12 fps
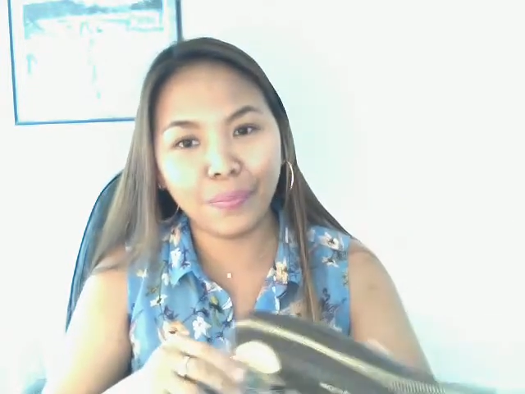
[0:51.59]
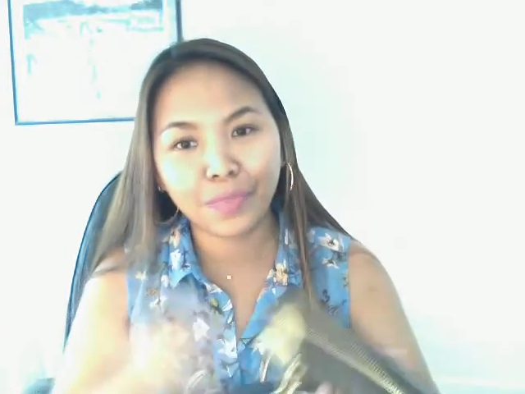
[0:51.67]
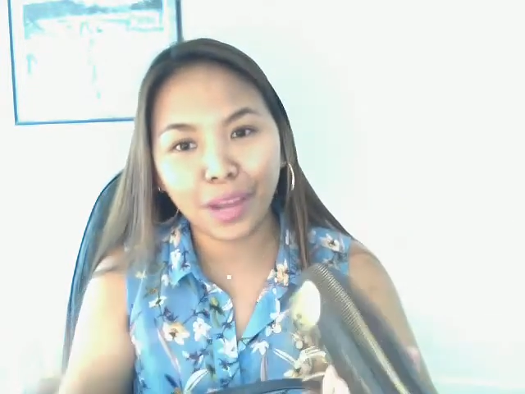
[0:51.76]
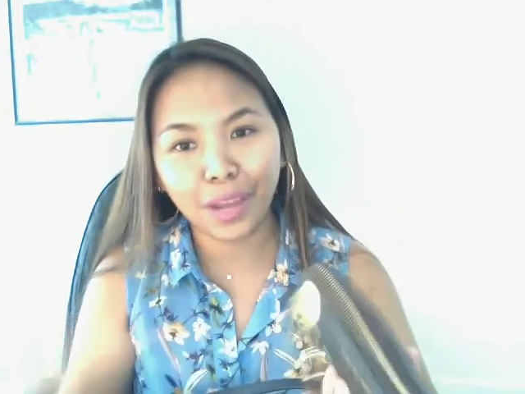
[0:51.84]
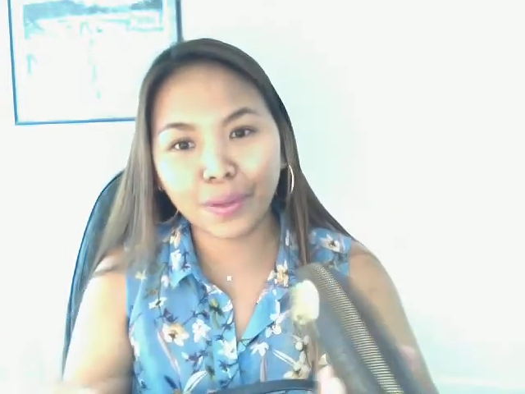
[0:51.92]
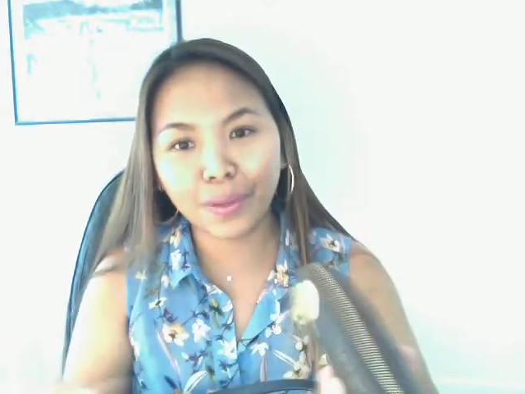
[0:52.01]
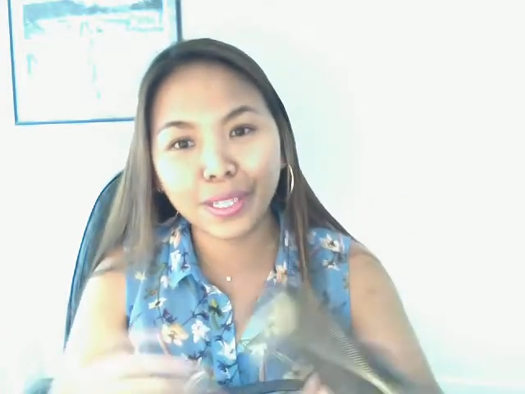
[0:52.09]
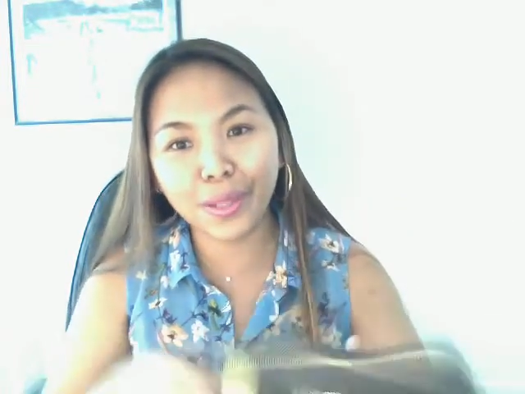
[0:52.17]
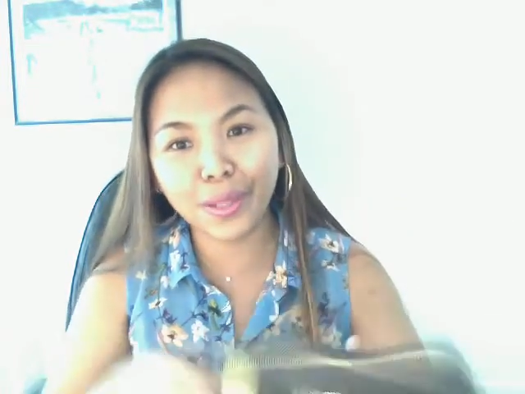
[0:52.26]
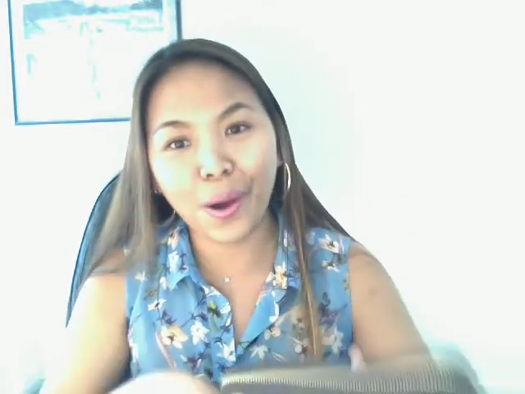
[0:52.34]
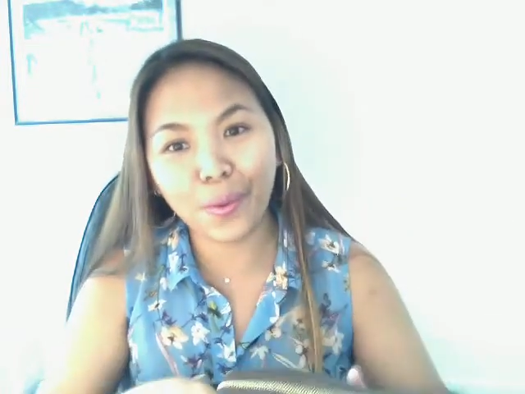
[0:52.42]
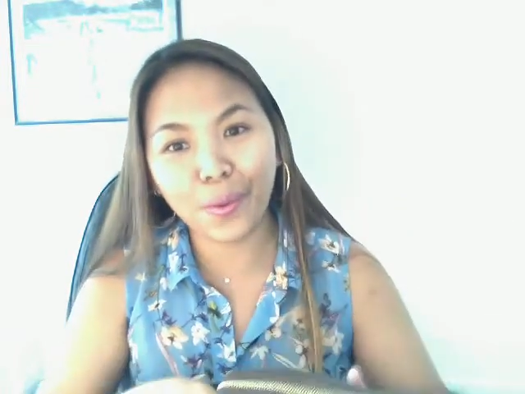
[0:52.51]
I really
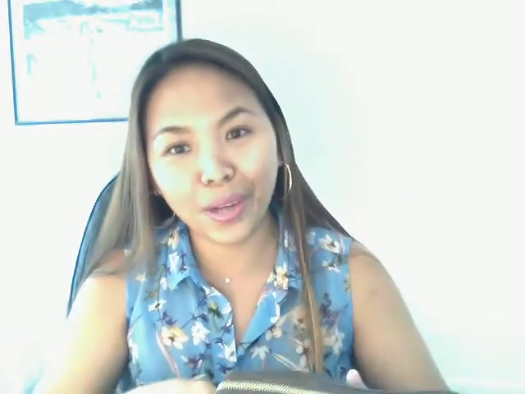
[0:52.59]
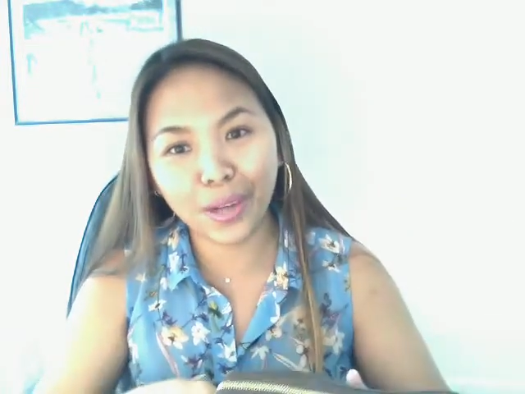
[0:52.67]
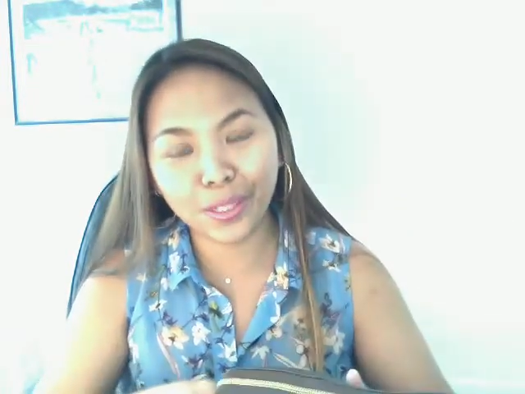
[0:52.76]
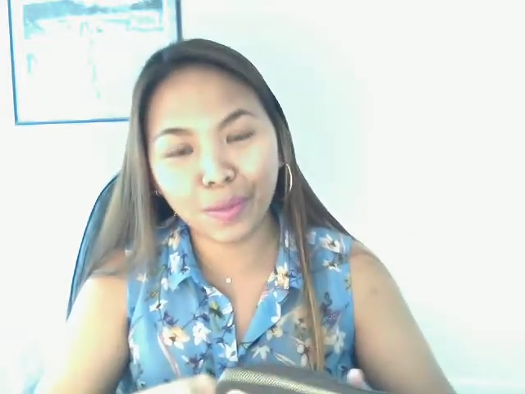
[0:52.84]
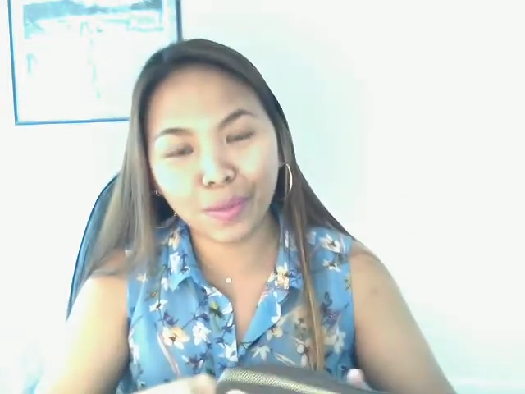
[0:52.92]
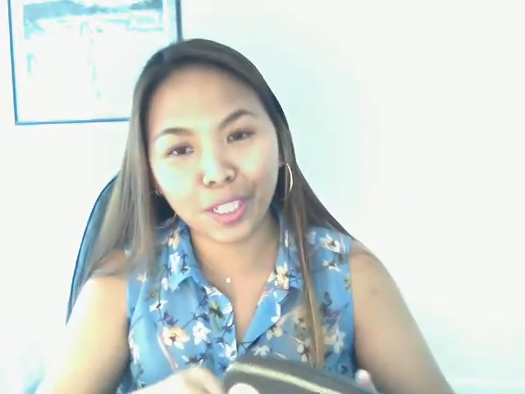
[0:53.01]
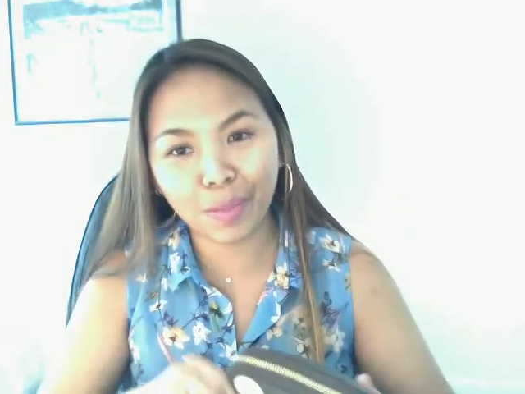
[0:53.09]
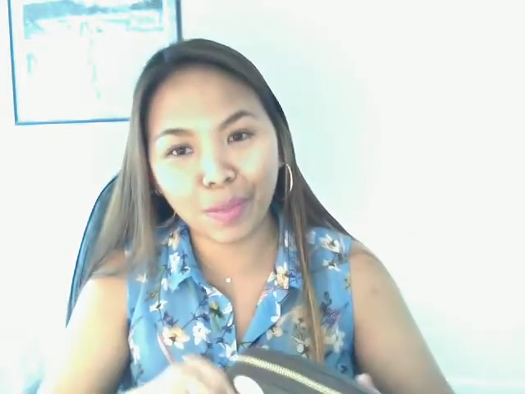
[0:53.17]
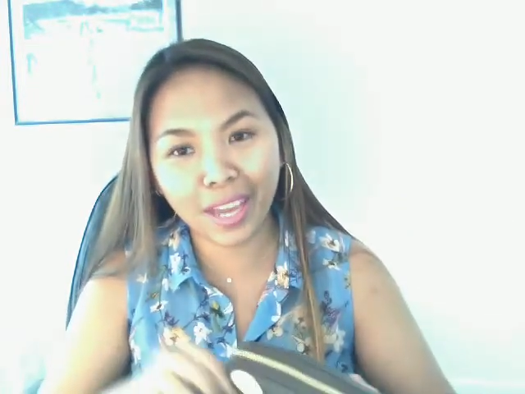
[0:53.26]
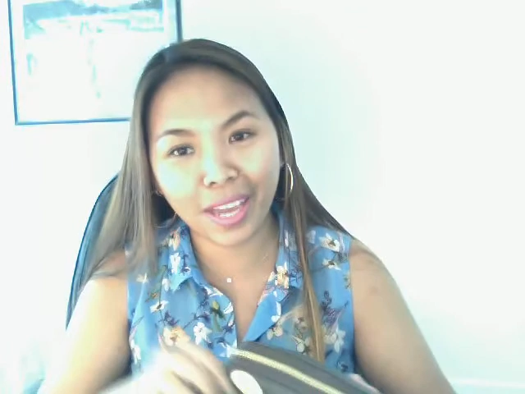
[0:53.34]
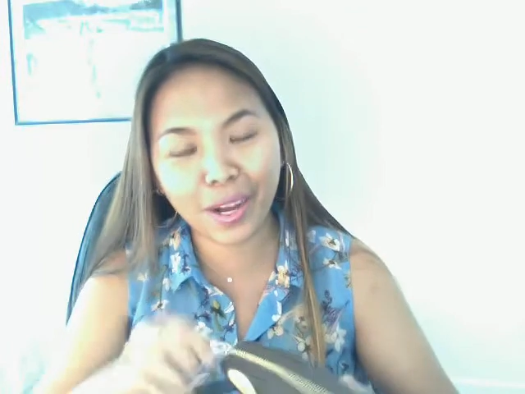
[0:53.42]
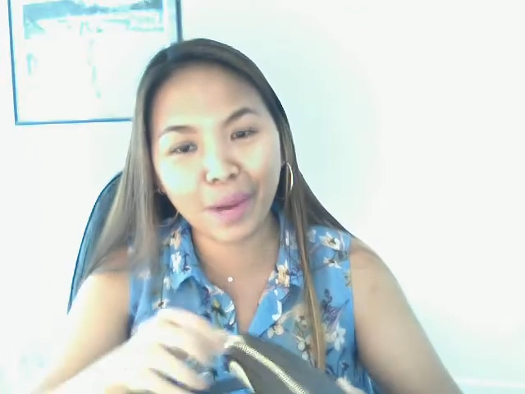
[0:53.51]
don't wear too much
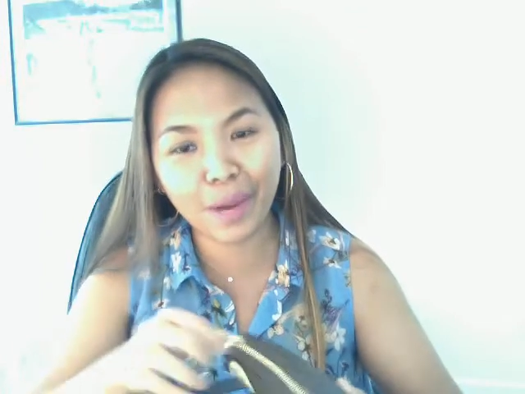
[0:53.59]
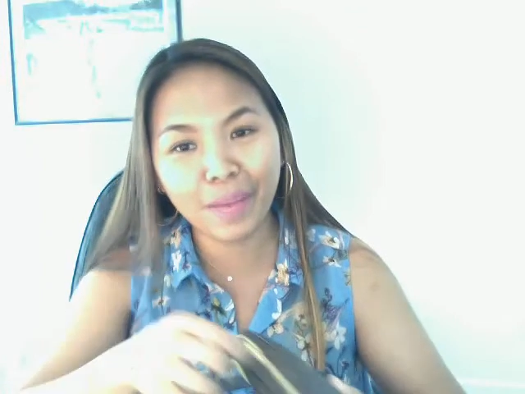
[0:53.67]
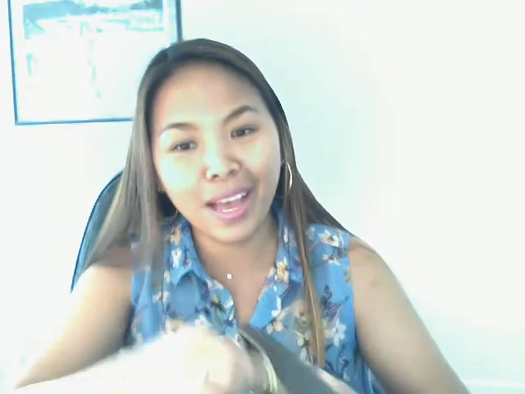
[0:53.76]
makeup,